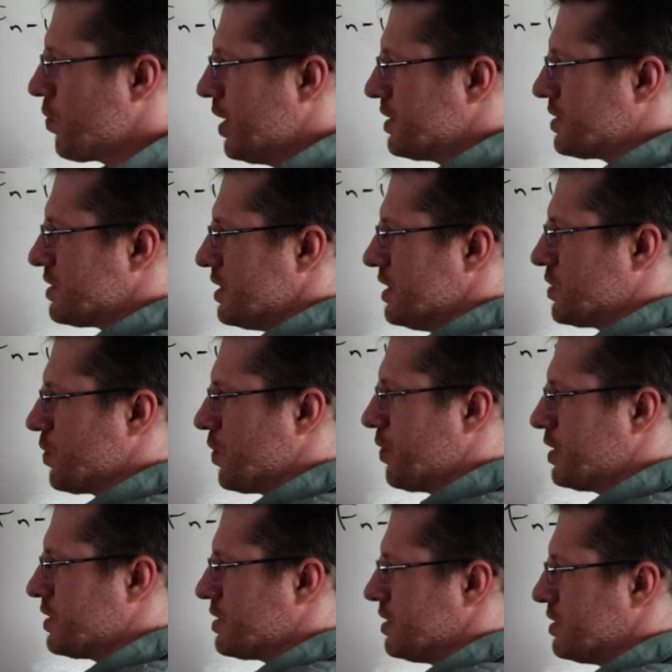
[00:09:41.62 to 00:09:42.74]
we want is we
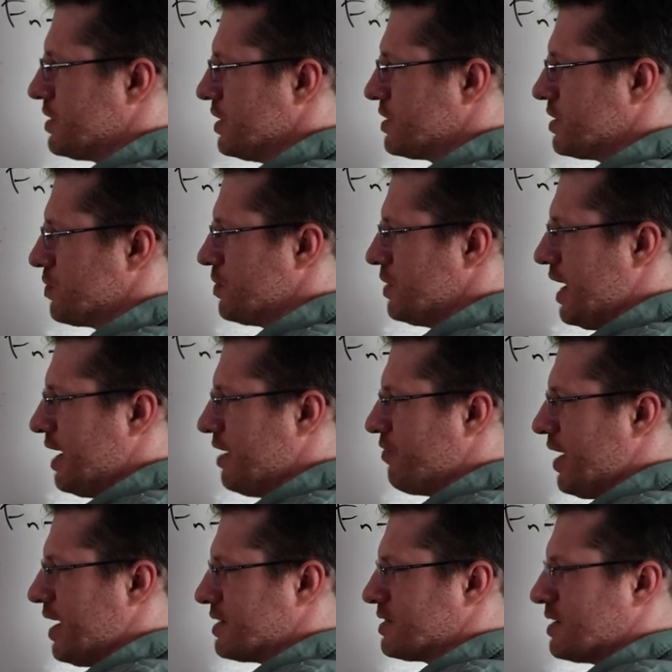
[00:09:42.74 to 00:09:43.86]
want to have
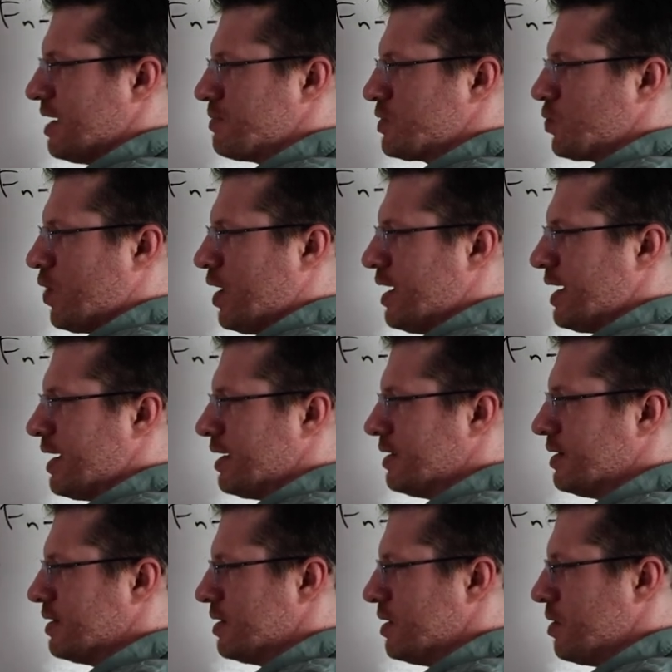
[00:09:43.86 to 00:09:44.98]
x times y
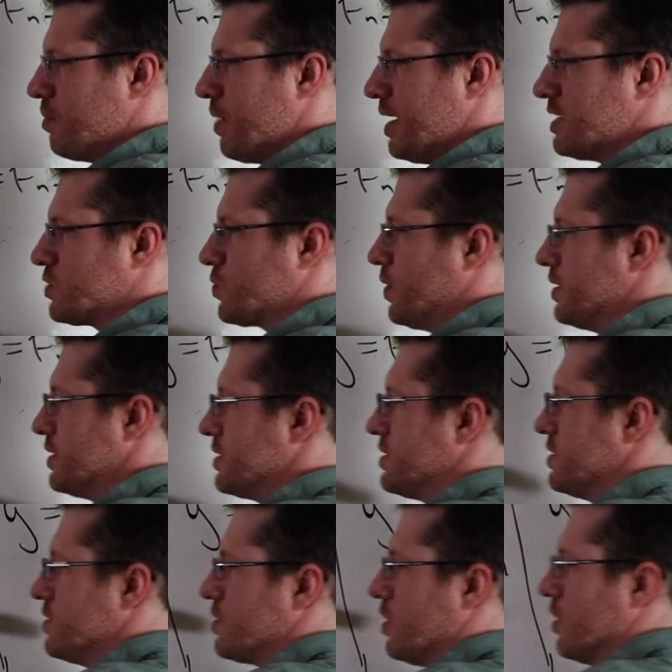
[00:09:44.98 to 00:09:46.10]
minus 1. This
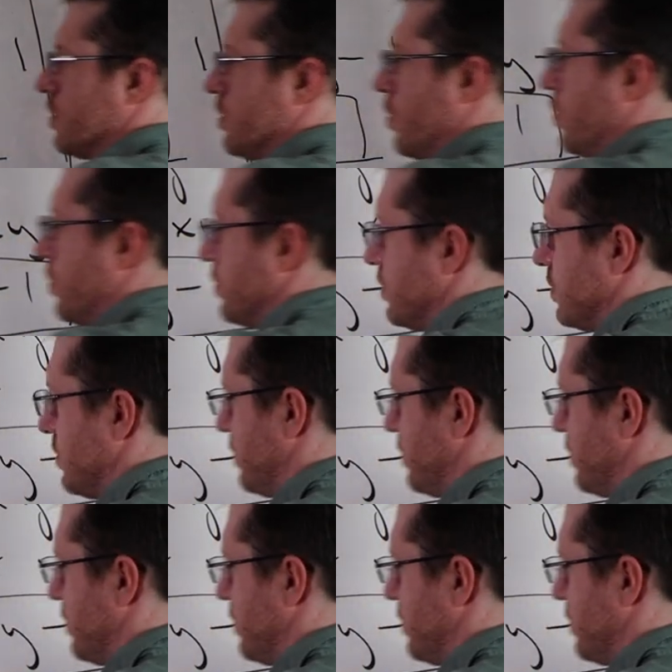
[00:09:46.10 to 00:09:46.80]
is our goal.